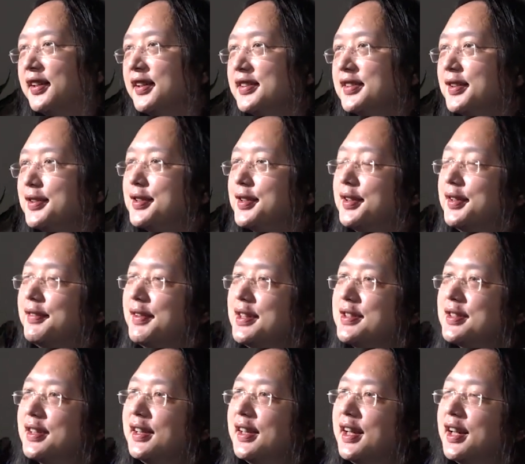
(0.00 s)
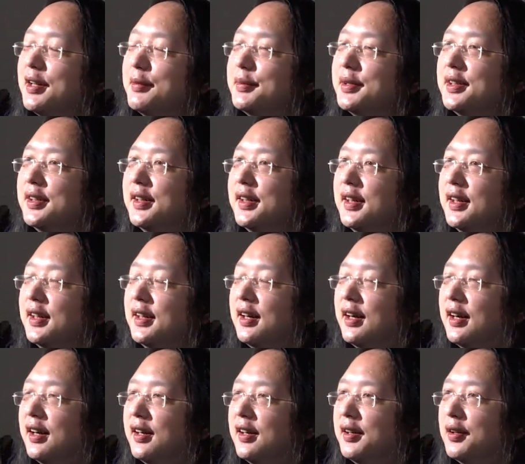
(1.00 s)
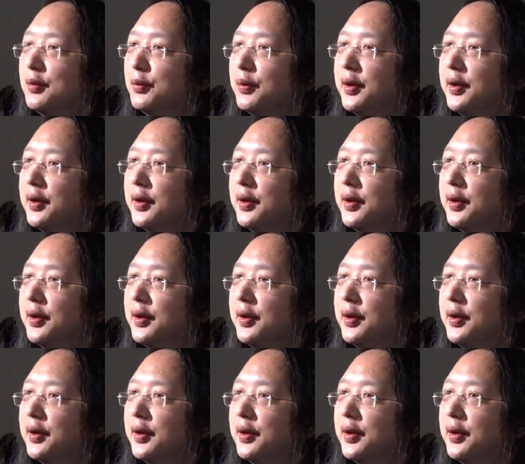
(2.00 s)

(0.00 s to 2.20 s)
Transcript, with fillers: in the Social Innovation Lab, uh,